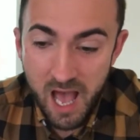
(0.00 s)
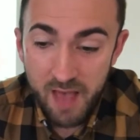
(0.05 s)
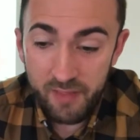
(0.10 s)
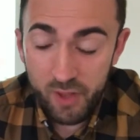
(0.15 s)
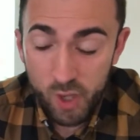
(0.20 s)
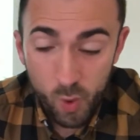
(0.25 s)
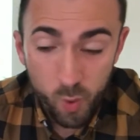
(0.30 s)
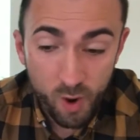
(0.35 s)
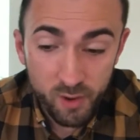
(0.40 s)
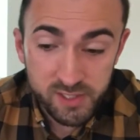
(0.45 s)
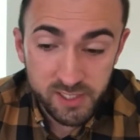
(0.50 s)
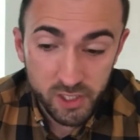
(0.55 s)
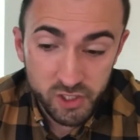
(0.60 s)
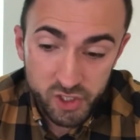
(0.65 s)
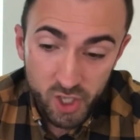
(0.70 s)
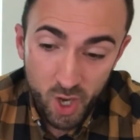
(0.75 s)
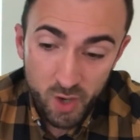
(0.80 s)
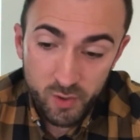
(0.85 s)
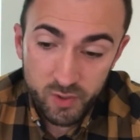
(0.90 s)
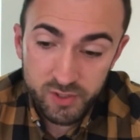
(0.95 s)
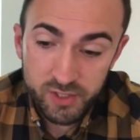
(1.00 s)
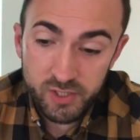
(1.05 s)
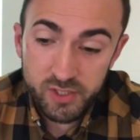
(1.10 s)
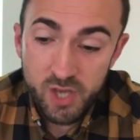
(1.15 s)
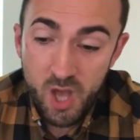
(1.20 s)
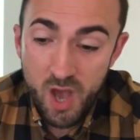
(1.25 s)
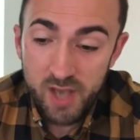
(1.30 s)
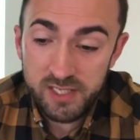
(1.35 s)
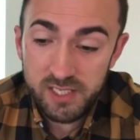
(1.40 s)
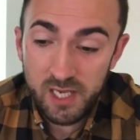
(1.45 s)
The quote I chose,
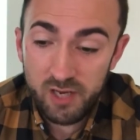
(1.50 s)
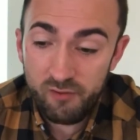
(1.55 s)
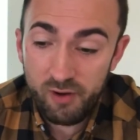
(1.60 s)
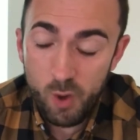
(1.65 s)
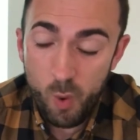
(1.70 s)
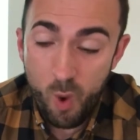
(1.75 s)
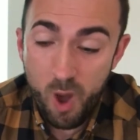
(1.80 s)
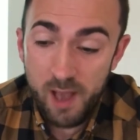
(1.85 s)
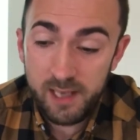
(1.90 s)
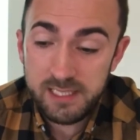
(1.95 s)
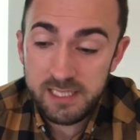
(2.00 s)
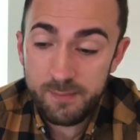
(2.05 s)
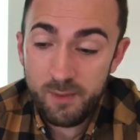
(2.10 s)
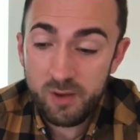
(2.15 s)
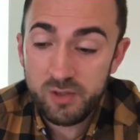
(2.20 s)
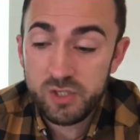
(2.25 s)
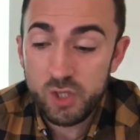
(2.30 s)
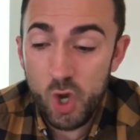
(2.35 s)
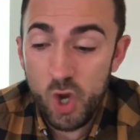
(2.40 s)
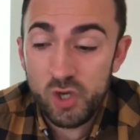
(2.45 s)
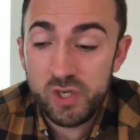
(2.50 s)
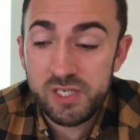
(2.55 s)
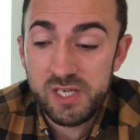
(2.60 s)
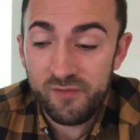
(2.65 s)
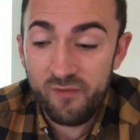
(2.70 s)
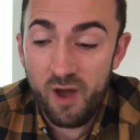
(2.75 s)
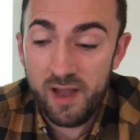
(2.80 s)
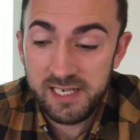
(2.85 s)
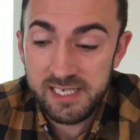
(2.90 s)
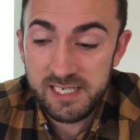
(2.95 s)
nursing requires the most
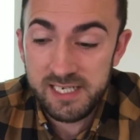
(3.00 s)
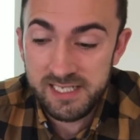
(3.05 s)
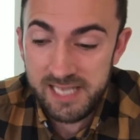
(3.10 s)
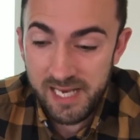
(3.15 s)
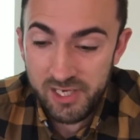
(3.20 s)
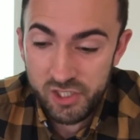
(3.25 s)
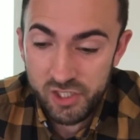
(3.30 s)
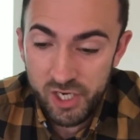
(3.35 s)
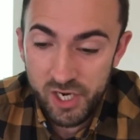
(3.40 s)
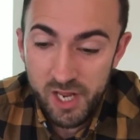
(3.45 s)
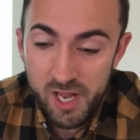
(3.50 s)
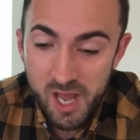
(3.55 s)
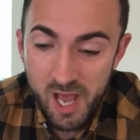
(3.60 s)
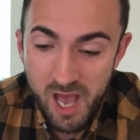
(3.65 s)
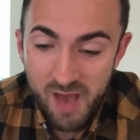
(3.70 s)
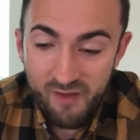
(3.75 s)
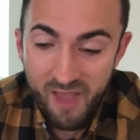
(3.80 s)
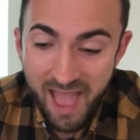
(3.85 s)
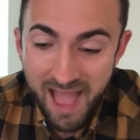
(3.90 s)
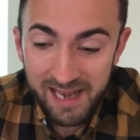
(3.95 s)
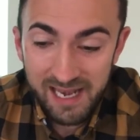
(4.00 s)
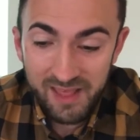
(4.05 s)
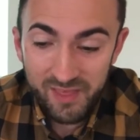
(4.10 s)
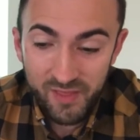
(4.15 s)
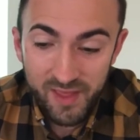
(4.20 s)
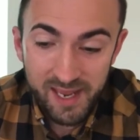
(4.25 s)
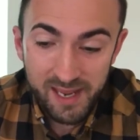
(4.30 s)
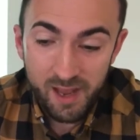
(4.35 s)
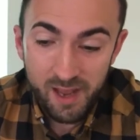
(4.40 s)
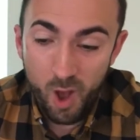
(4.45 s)
undivided attention of
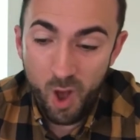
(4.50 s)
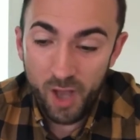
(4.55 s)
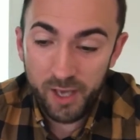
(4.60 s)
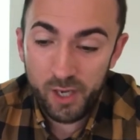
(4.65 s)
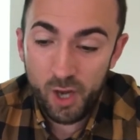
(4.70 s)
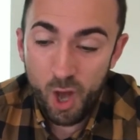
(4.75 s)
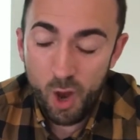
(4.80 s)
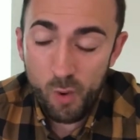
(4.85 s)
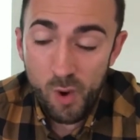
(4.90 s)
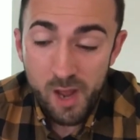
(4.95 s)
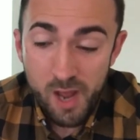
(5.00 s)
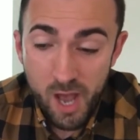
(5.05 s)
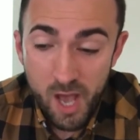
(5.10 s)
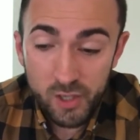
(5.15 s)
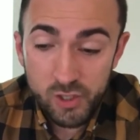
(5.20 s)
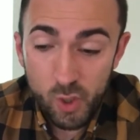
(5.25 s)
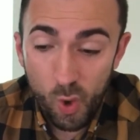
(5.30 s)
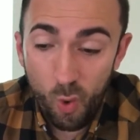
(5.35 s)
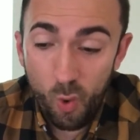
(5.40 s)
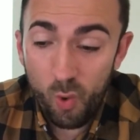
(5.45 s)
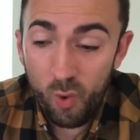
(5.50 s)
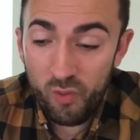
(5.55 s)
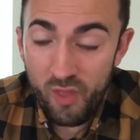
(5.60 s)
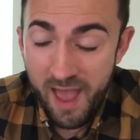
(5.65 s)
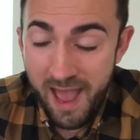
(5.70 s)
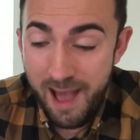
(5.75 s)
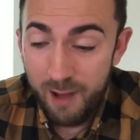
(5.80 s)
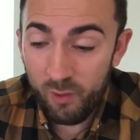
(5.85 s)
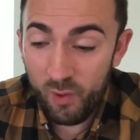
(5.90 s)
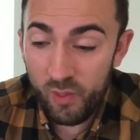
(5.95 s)
anything I know and all the
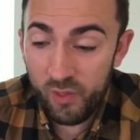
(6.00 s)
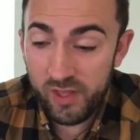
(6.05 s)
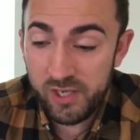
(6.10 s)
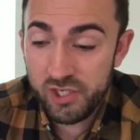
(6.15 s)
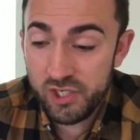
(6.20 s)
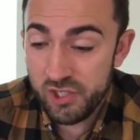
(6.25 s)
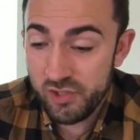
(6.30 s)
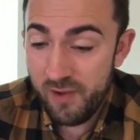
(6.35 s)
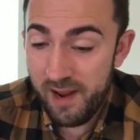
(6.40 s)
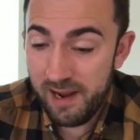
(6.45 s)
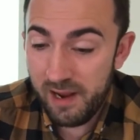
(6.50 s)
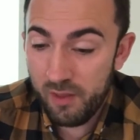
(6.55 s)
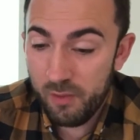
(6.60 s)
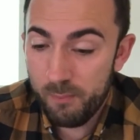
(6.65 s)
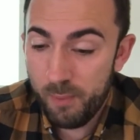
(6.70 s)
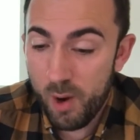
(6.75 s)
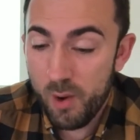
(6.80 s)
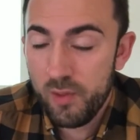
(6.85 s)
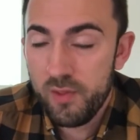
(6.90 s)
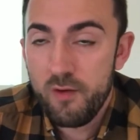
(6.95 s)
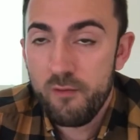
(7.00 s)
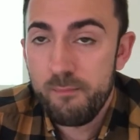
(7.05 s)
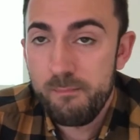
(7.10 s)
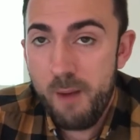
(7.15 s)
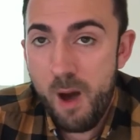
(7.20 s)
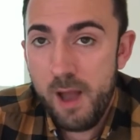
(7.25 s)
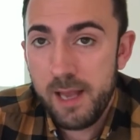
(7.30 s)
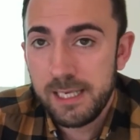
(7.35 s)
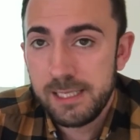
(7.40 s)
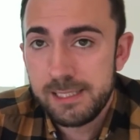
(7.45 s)
health and strength both of
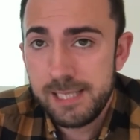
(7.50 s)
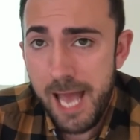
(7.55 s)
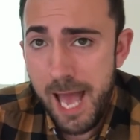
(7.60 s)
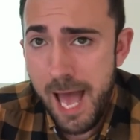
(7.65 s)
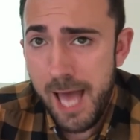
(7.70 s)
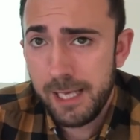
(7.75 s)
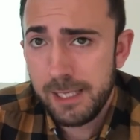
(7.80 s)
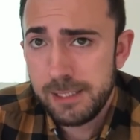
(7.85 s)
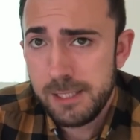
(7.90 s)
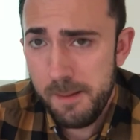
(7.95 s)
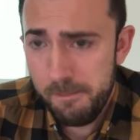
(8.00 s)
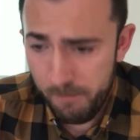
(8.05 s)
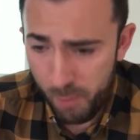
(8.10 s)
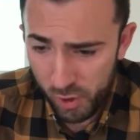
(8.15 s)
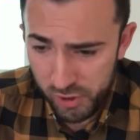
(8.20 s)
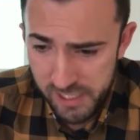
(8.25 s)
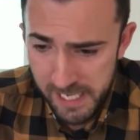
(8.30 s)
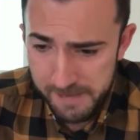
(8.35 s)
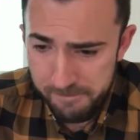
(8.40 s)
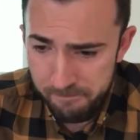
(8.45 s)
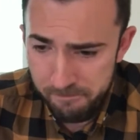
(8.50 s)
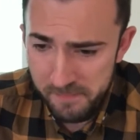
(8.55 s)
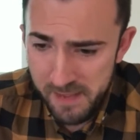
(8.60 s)
mind and body.